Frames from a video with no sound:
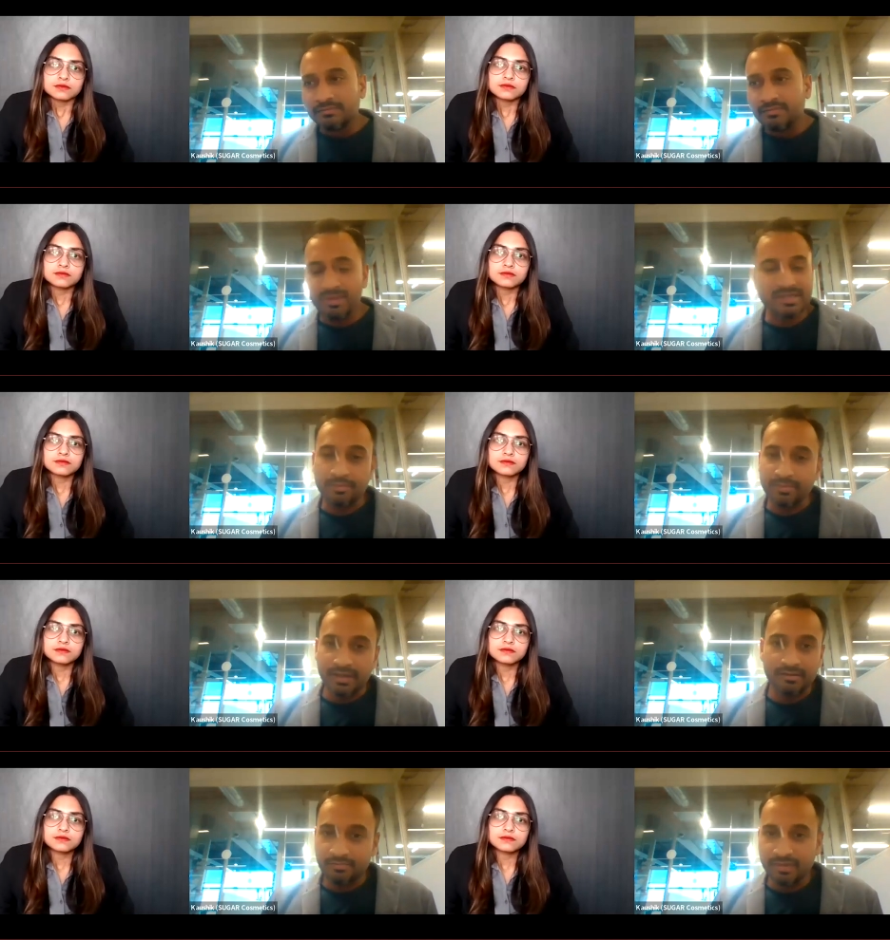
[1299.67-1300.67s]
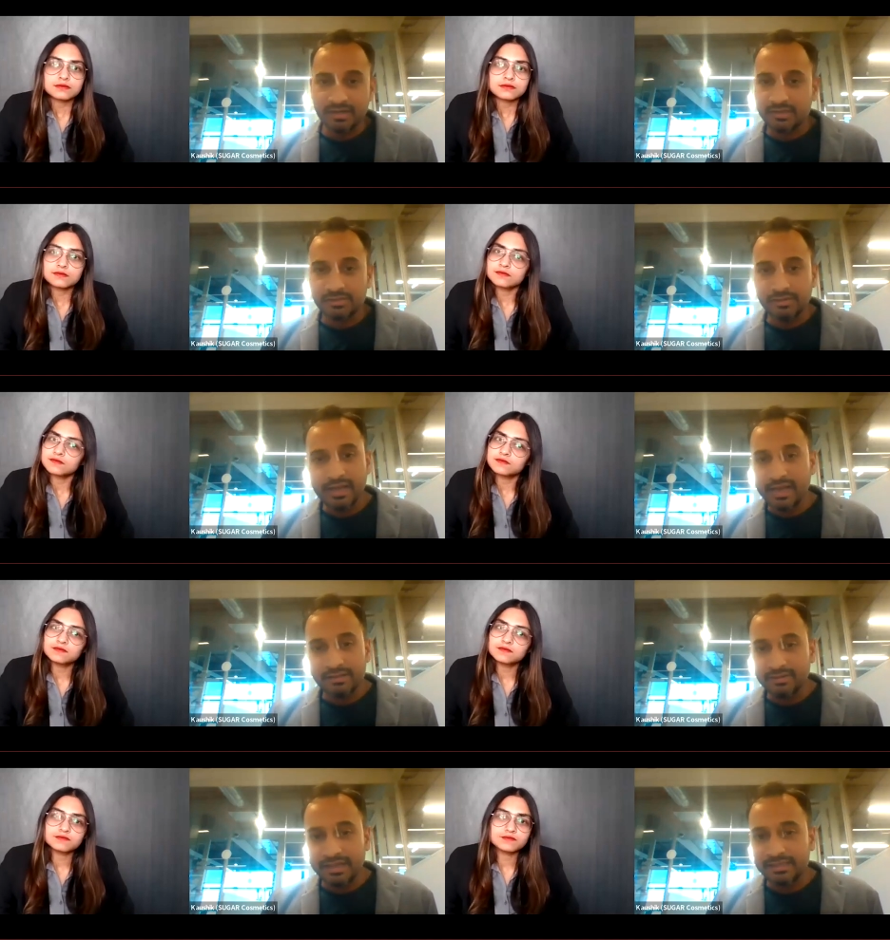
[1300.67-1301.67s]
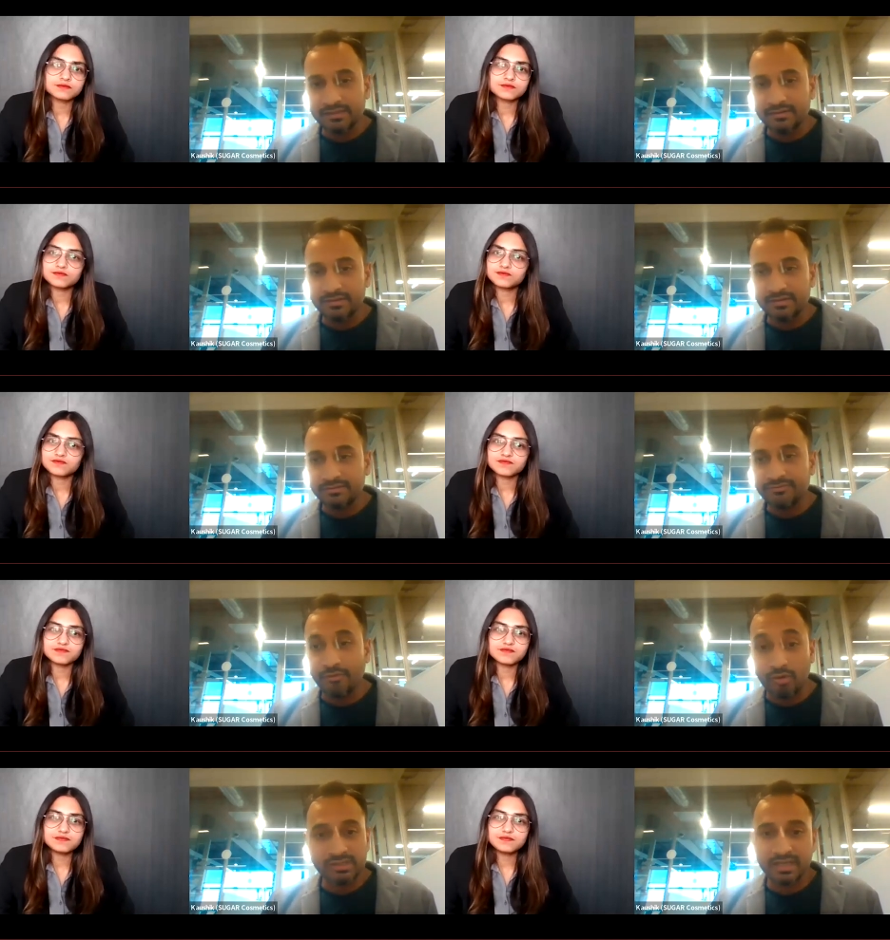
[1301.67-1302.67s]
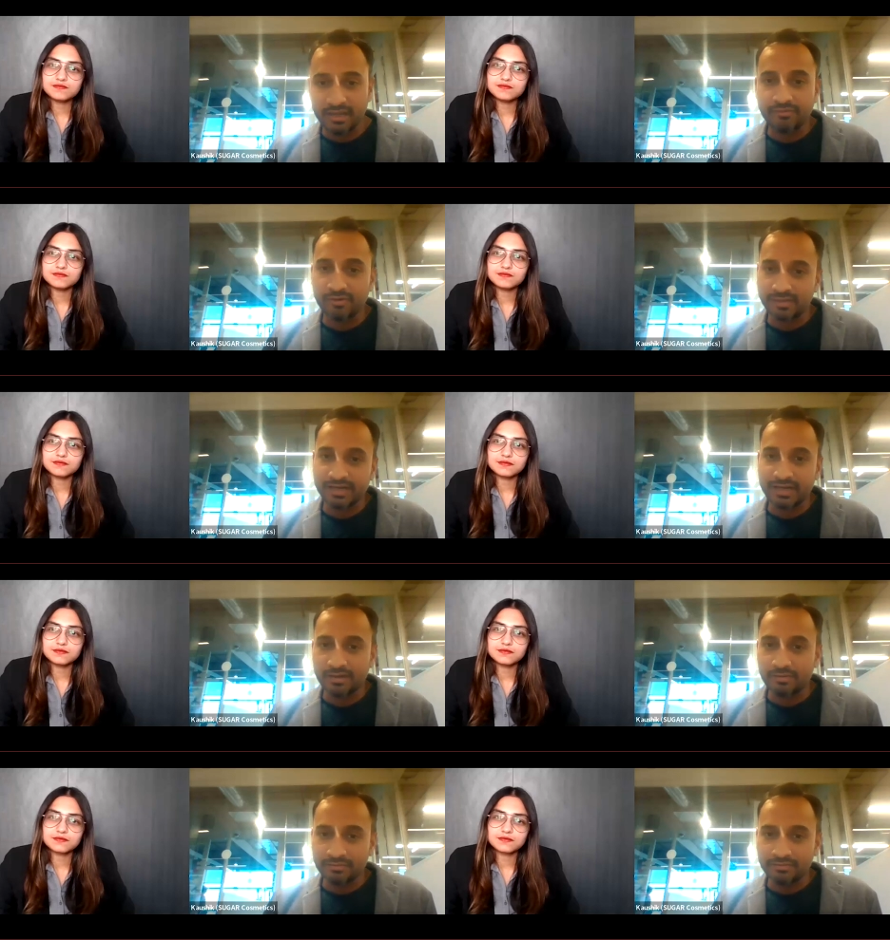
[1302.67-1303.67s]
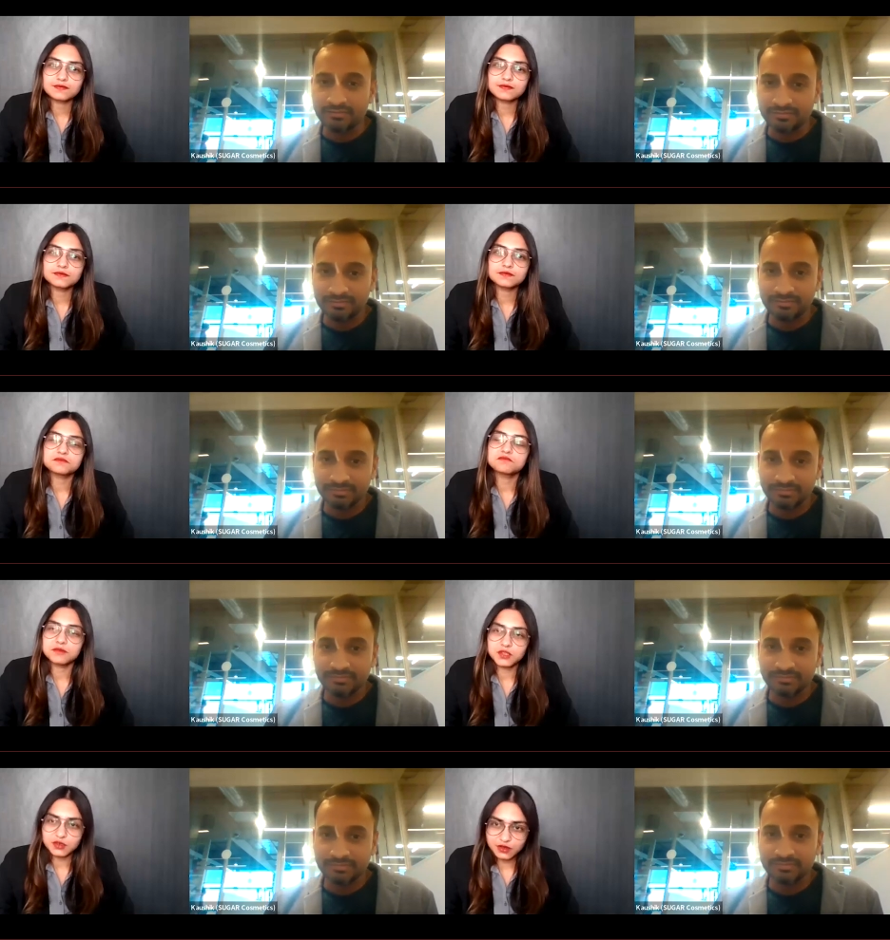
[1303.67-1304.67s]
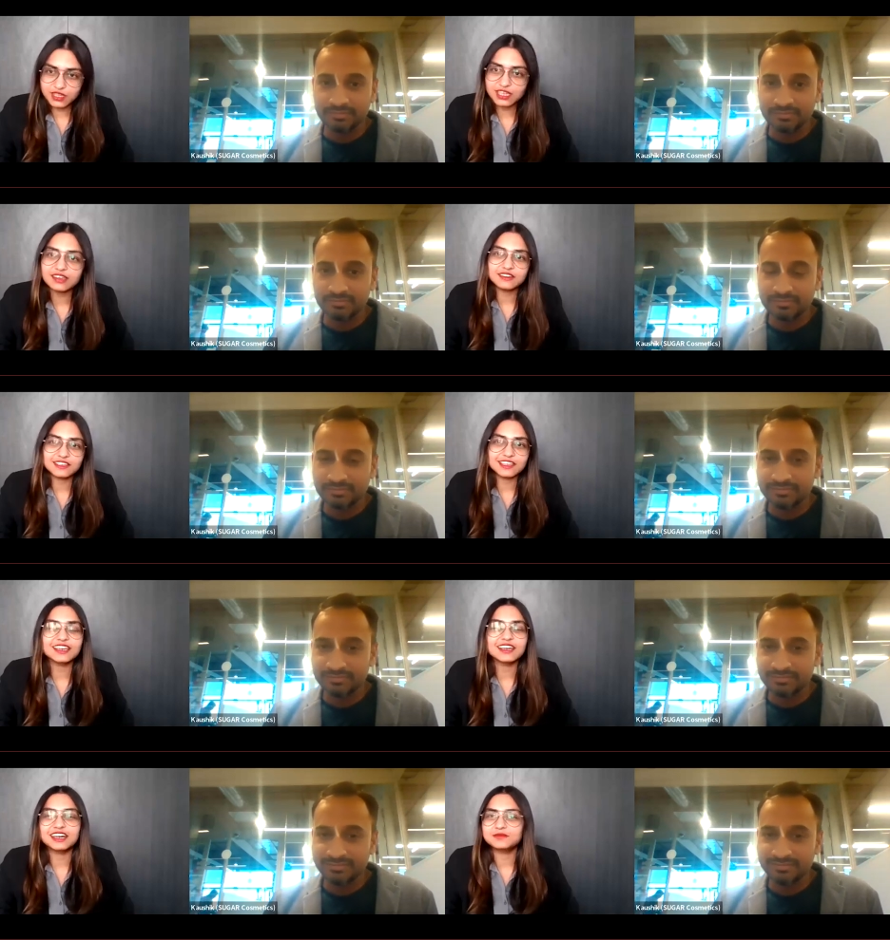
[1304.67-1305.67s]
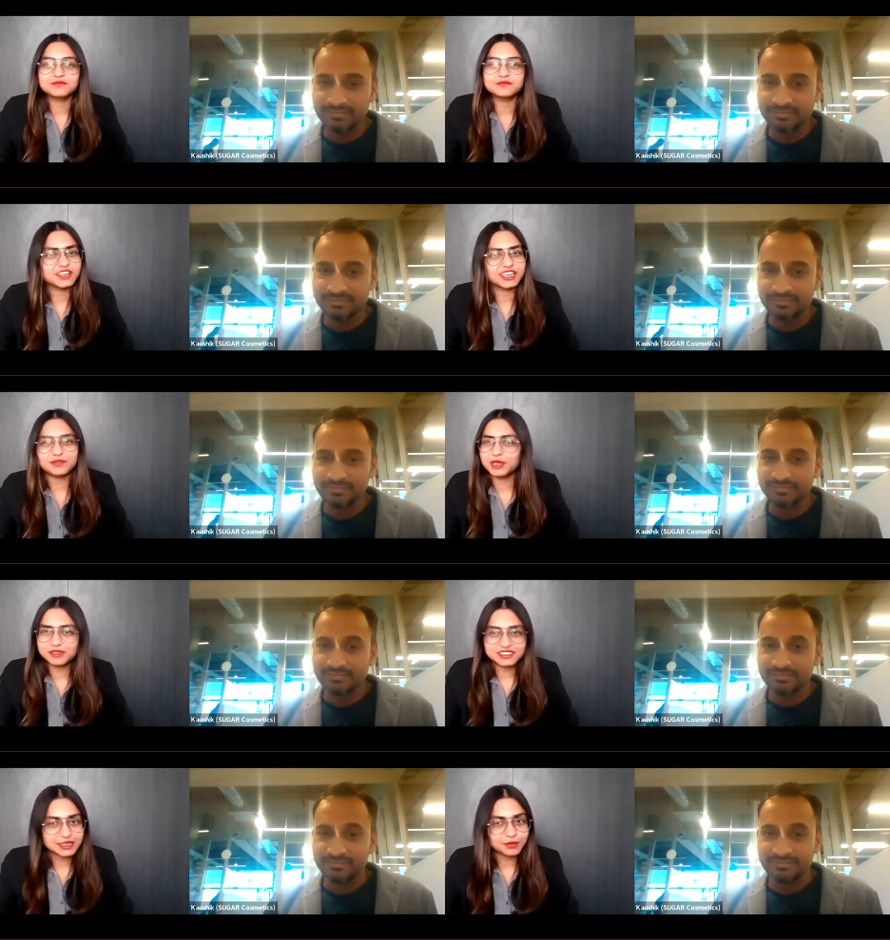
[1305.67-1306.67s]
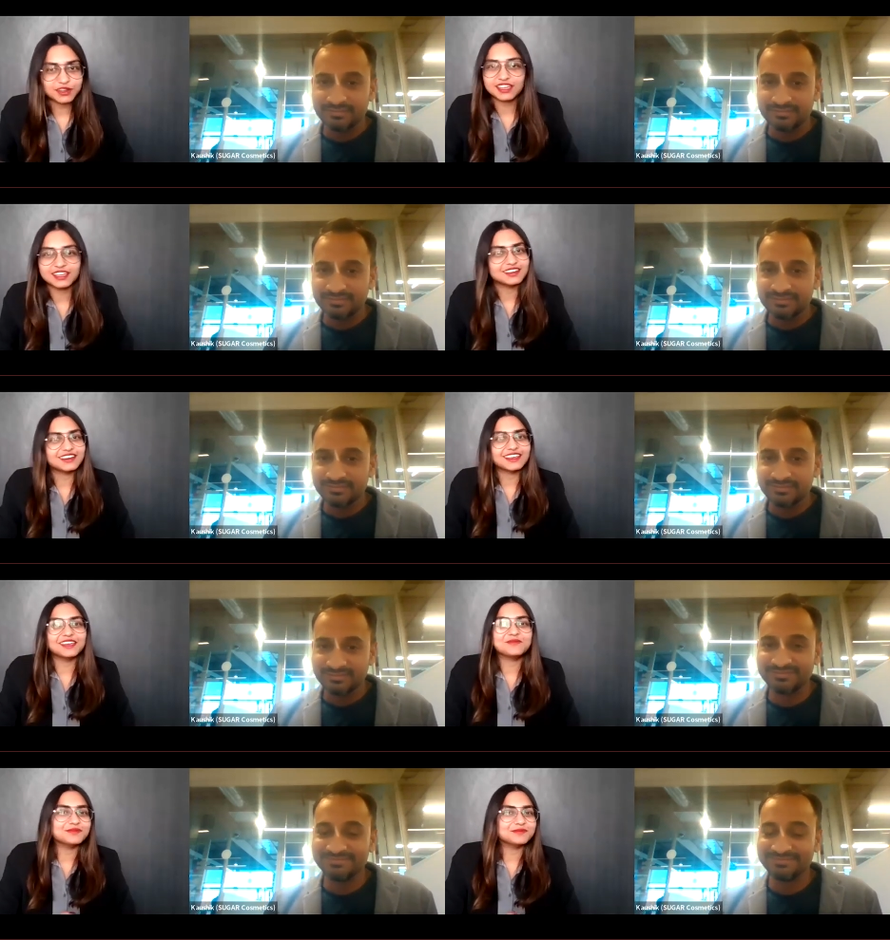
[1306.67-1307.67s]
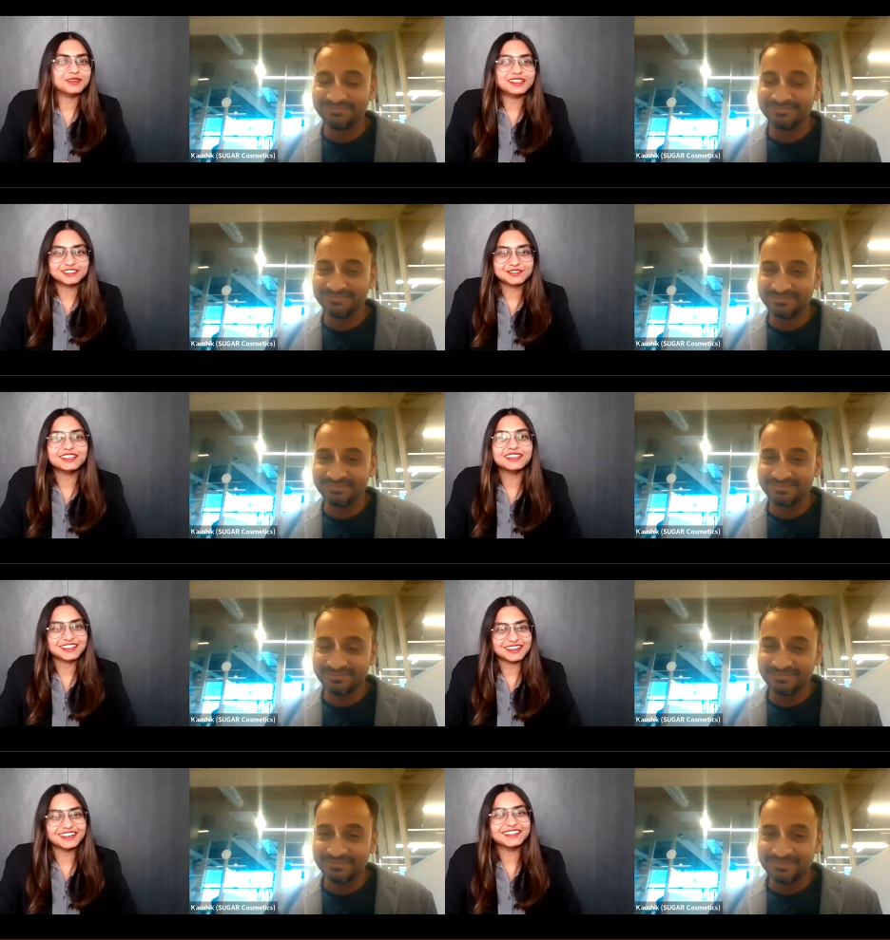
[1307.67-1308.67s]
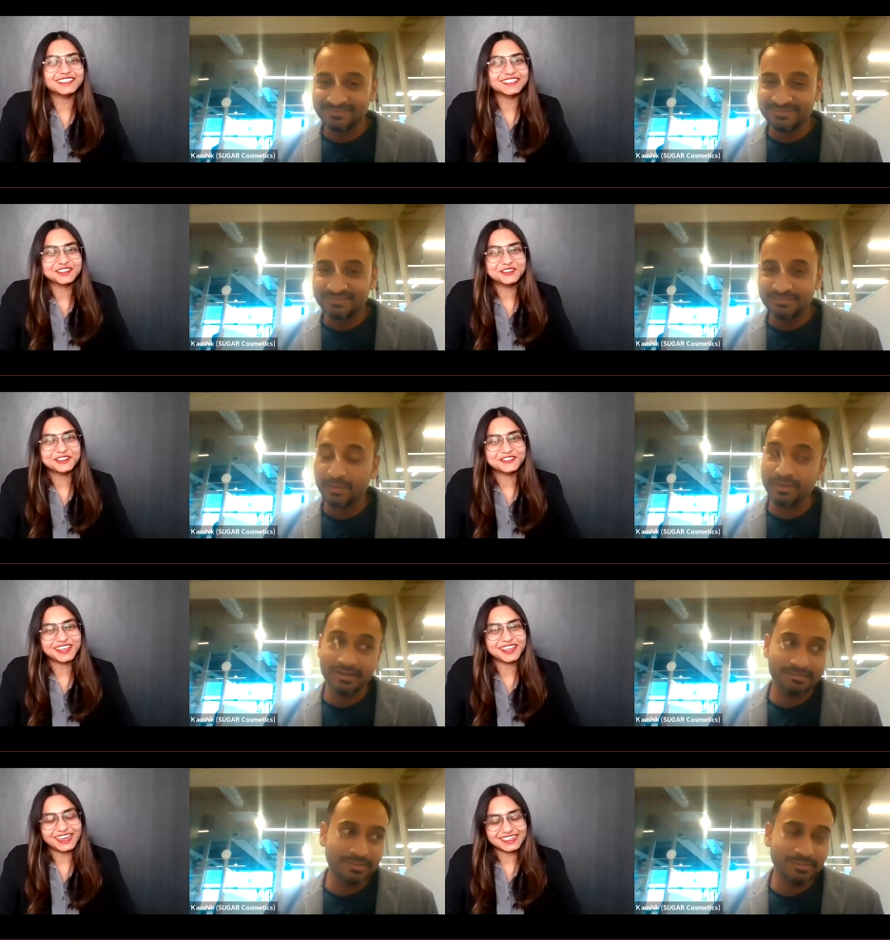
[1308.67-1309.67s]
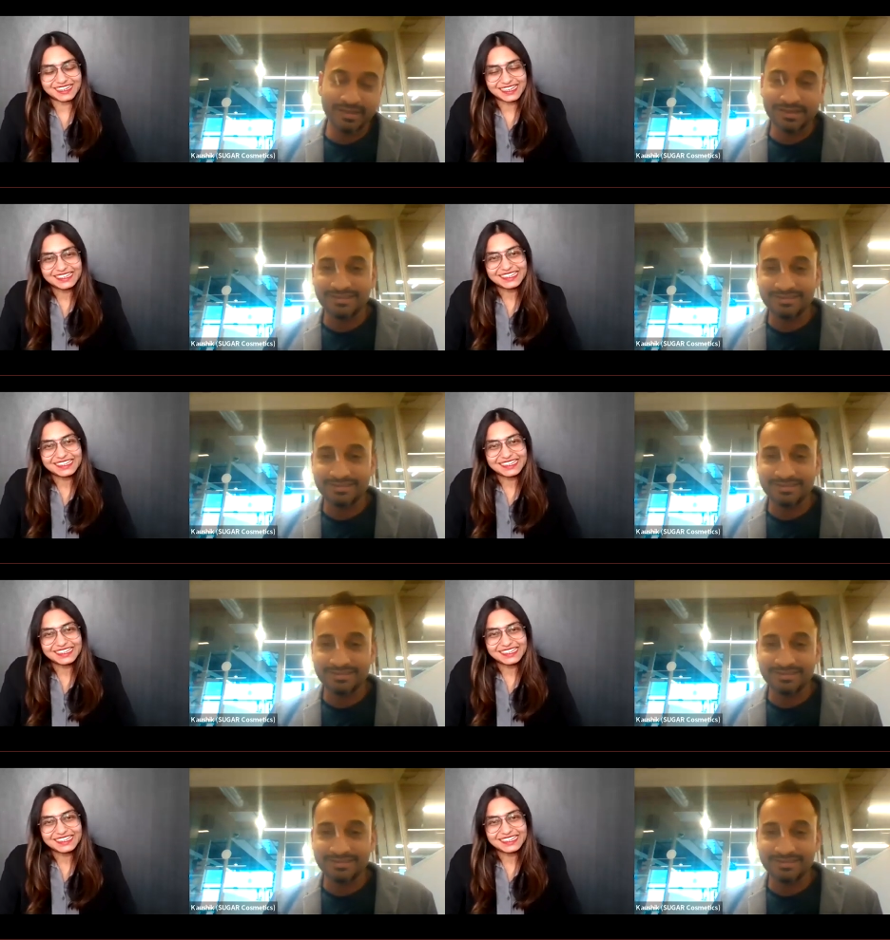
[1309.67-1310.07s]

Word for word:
Speaker 1: Maybe someday, but today I don't think it's a focus area for us right
Speaker 2: Okay, okay. Um, fair. Maybe someday again, males will uh, take note of that.